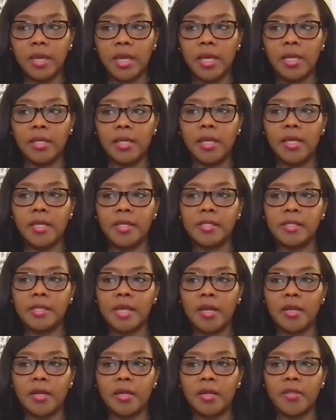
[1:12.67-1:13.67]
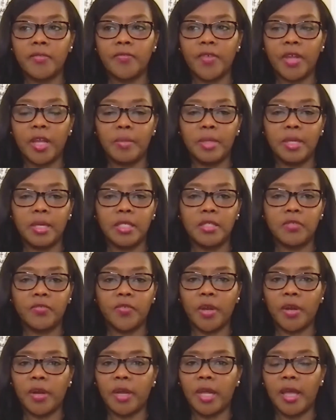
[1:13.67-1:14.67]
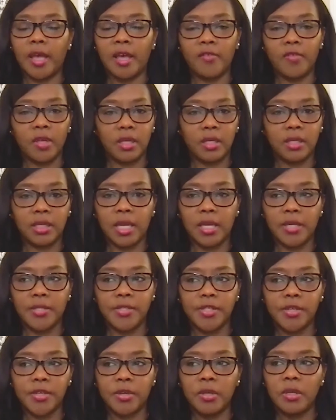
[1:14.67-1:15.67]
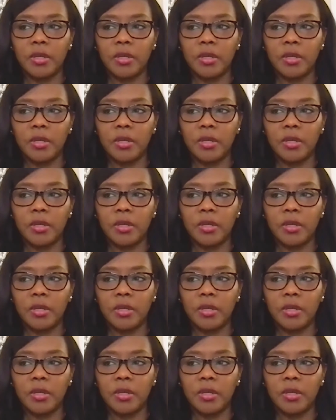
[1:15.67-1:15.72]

and his side of the family is very heavy in cancer.